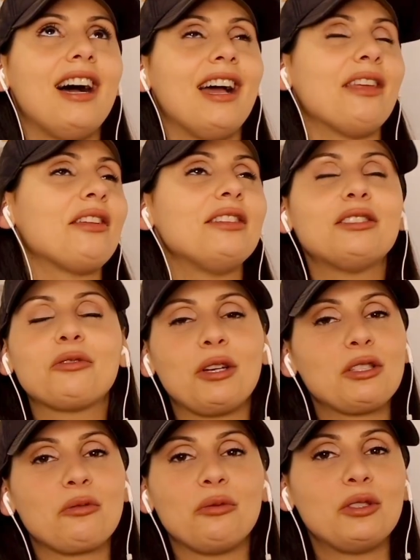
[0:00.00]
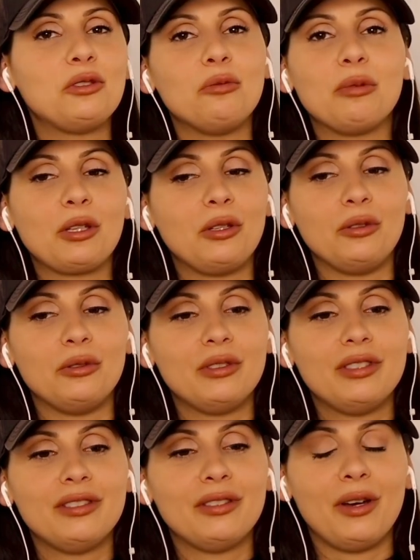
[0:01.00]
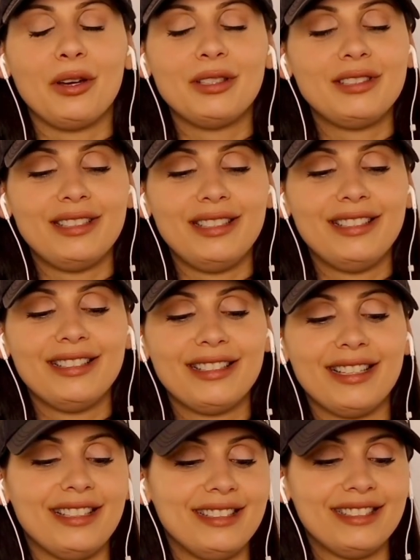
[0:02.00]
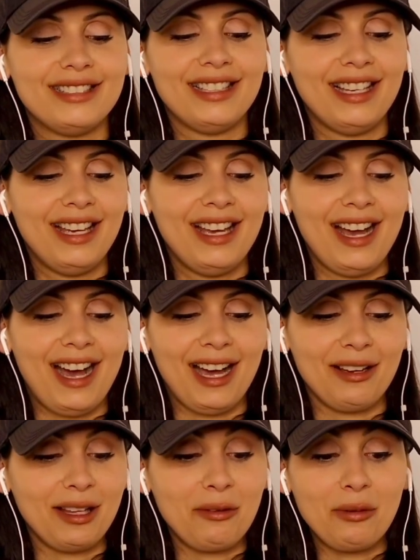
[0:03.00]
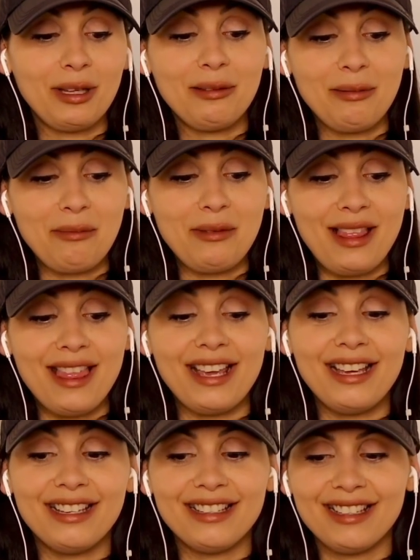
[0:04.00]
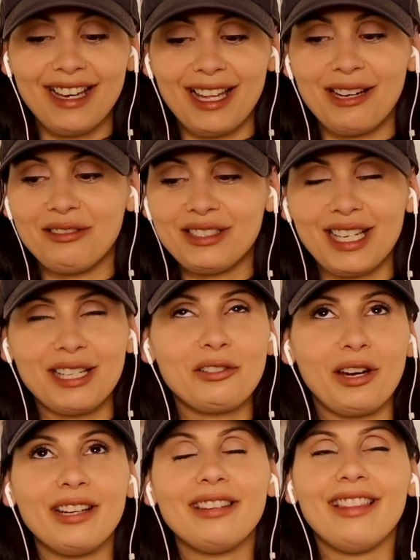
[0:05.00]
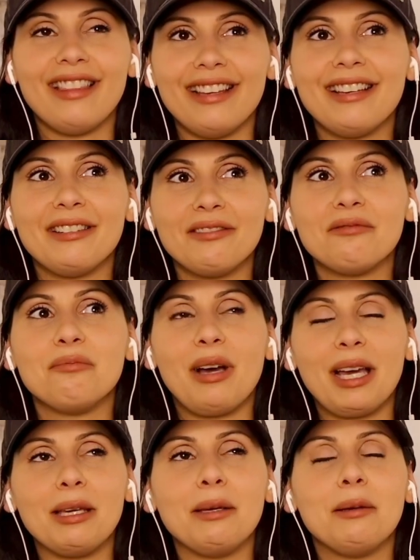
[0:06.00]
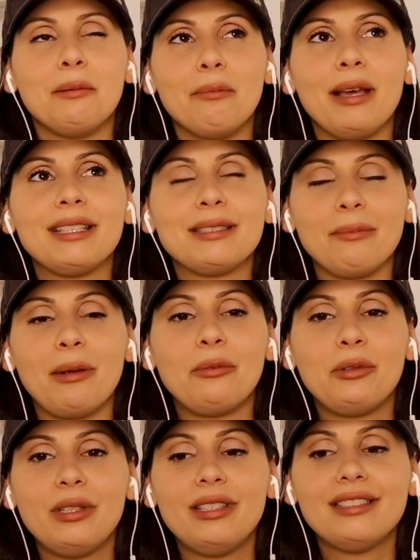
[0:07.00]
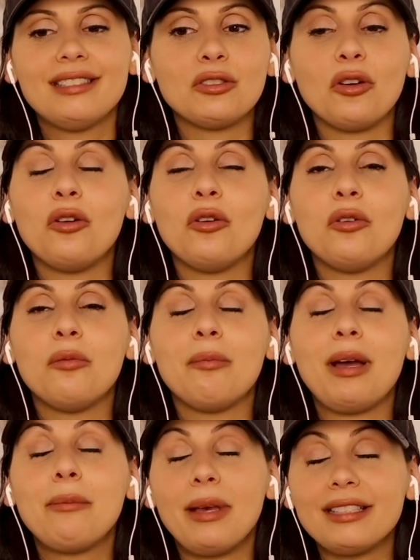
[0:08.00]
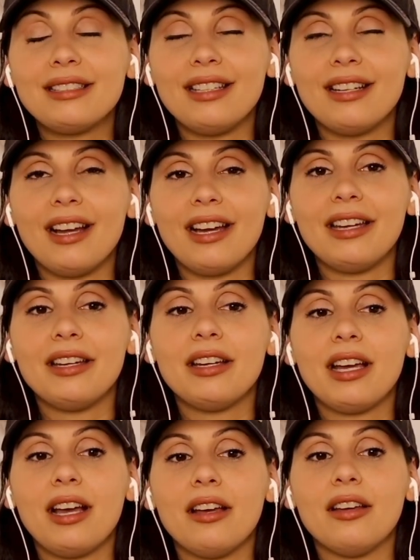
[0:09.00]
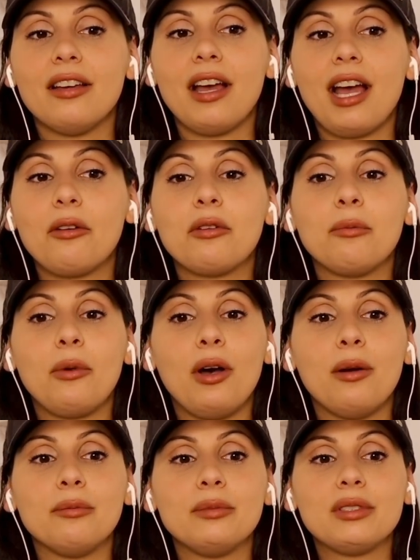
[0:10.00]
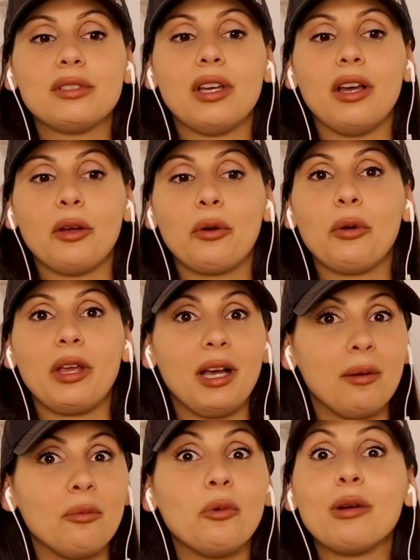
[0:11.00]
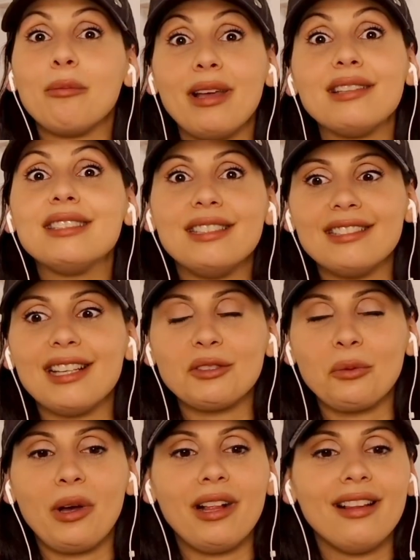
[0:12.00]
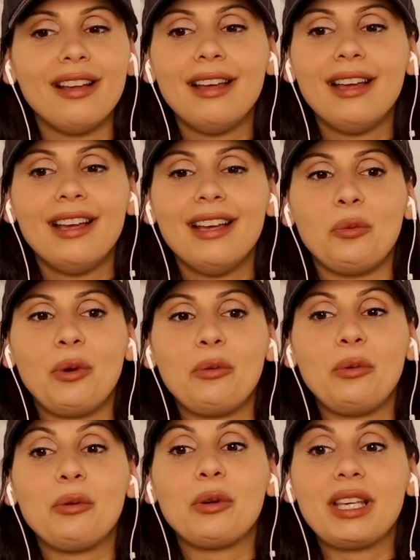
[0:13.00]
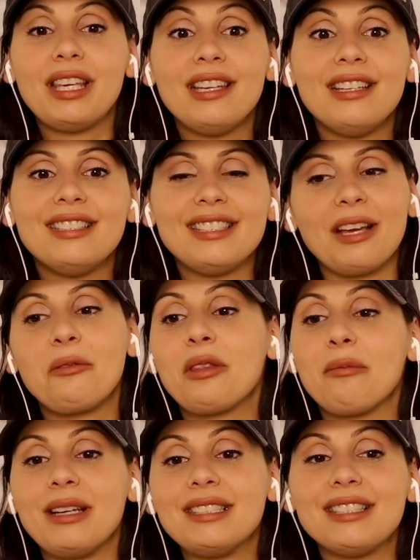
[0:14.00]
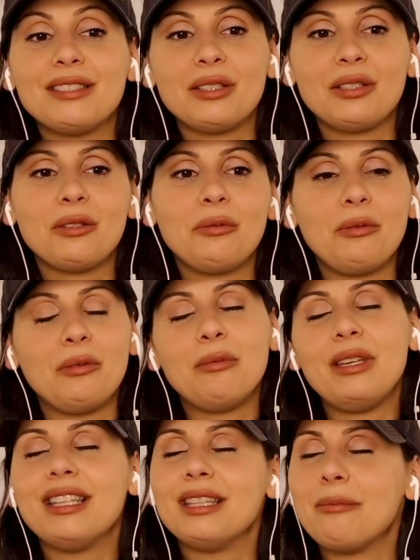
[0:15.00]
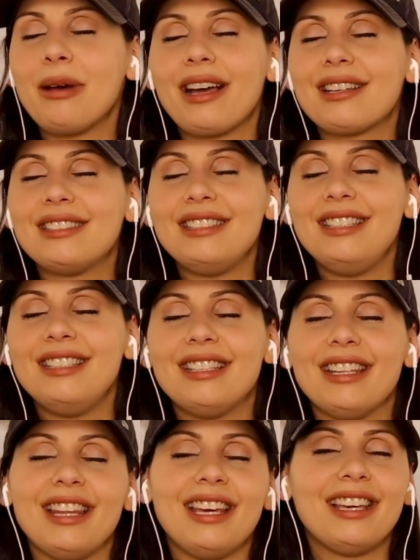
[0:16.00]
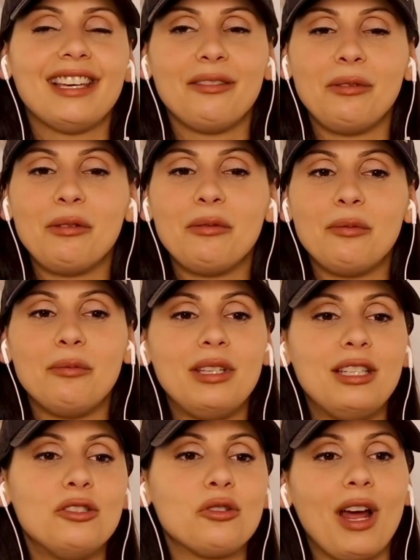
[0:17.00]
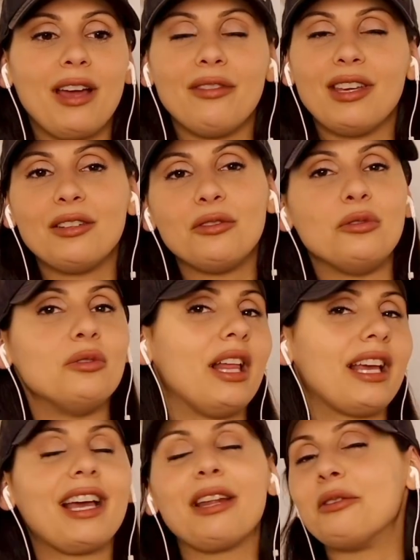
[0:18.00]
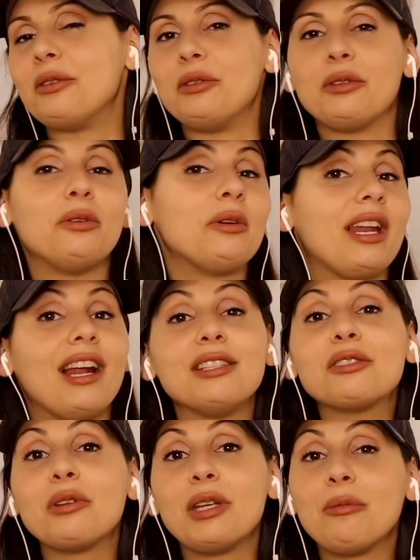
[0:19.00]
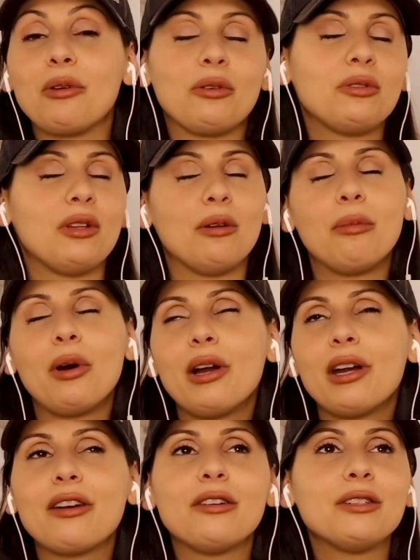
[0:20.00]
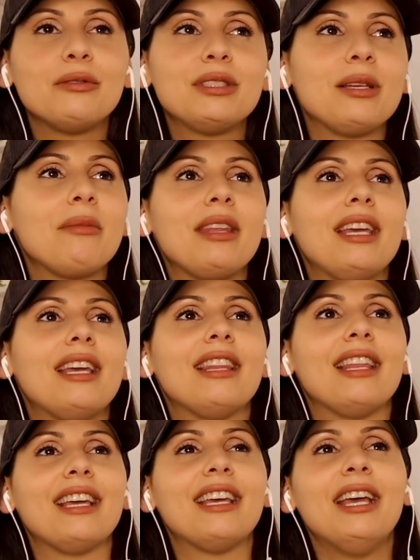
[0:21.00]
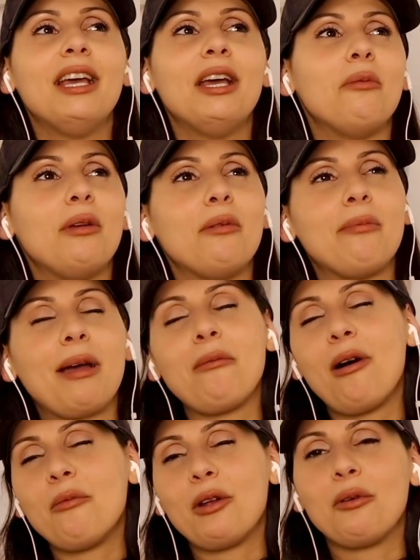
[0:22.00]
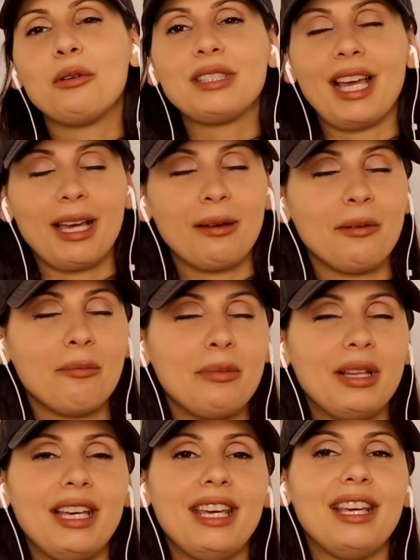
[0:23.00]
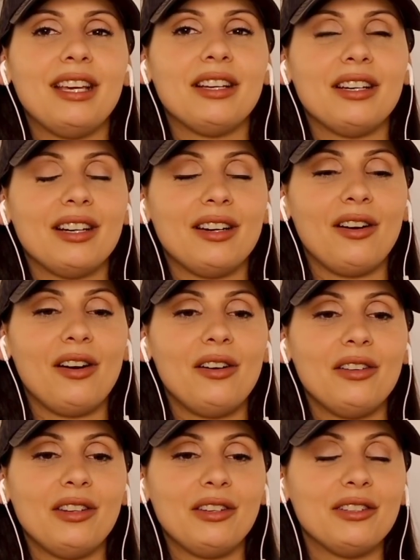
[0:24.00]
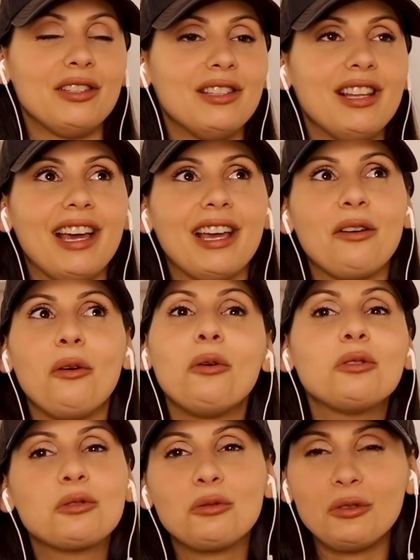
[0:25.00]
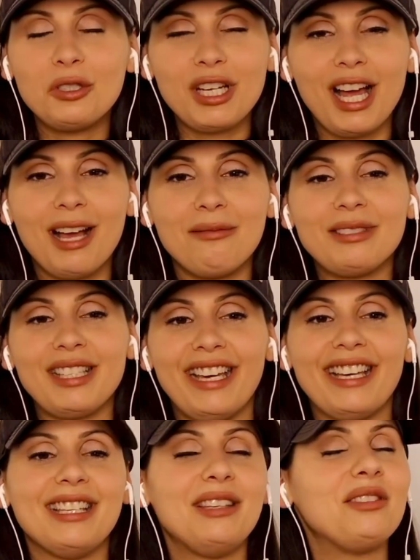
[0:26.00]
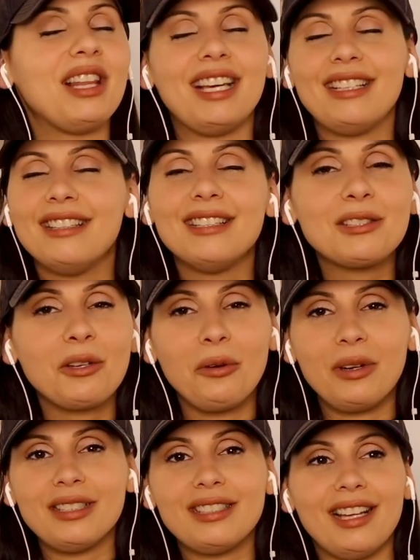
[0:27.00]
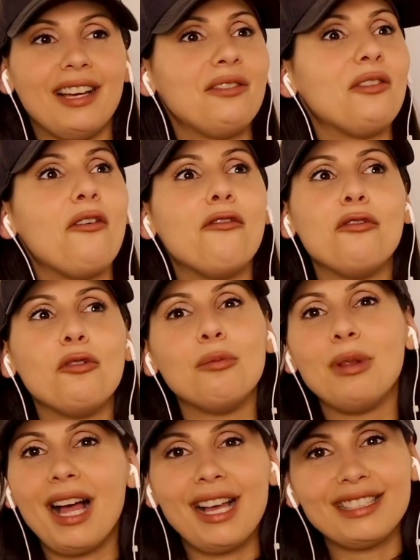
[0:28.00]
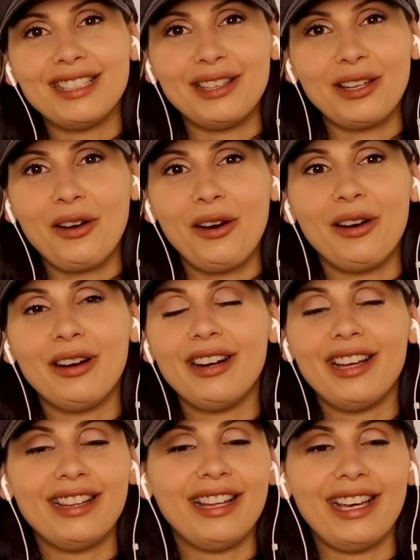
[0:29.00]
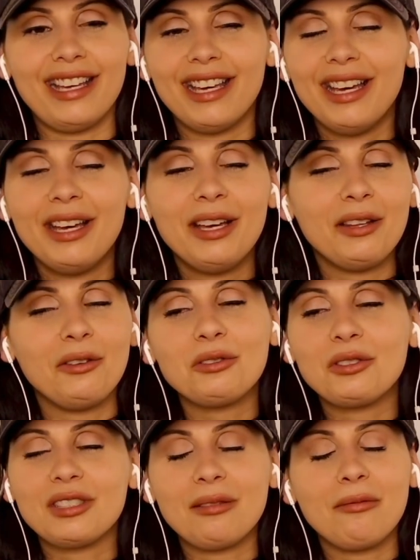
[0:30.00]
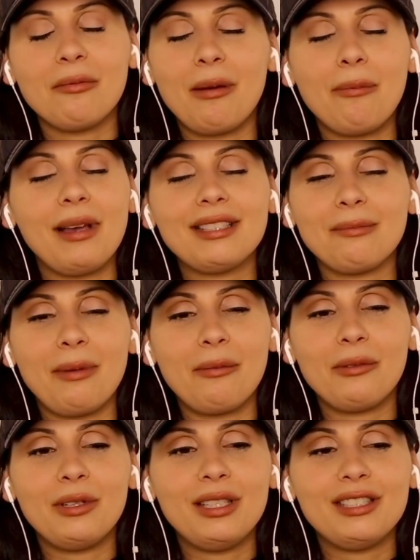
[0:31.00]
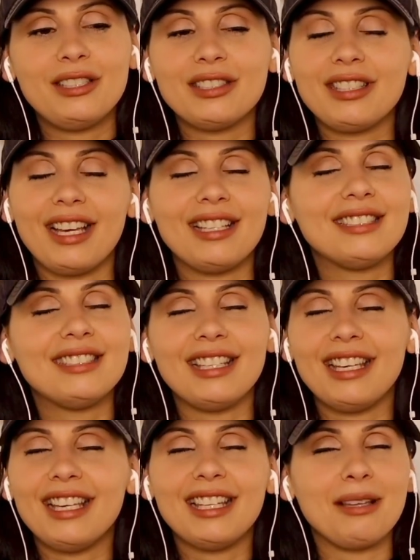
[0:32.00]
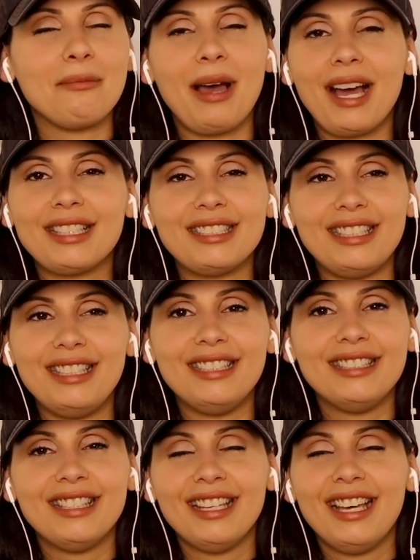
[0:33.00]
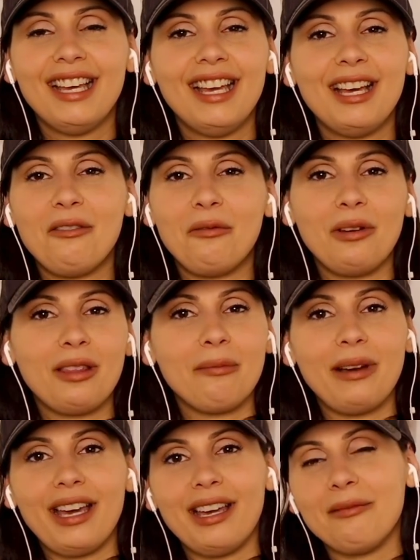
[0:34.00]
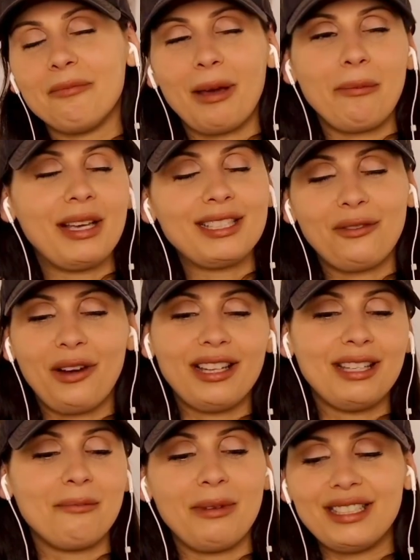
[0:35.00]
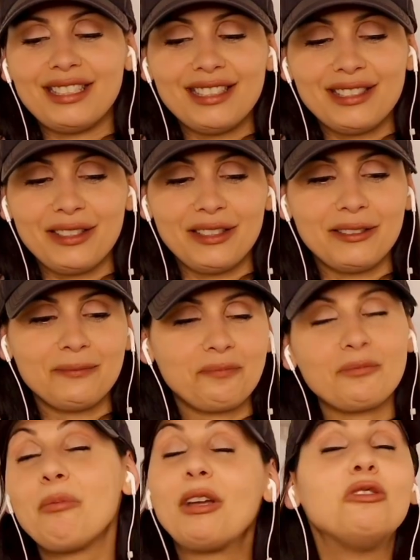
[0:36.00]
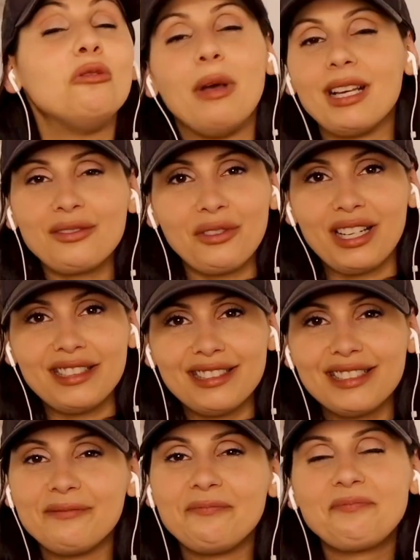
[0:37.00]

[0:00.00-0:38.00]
I thought this question was super cute, honestly, because it really made me think, and I was like trying to think of my best memories. So my bestie and I, our moms growing up, we're besties as well. When we were kids, like with my sister, we would be in the back seat and like we would be driving to like, I don't know, go get ice cream or go to the park or do something. And like my mom would always like play all the good like old school jams, like even like disco and stuff, full blast in the car. And like those are some of my best memories, just like singing in the back seat with my best friend and my sister, my two best friends.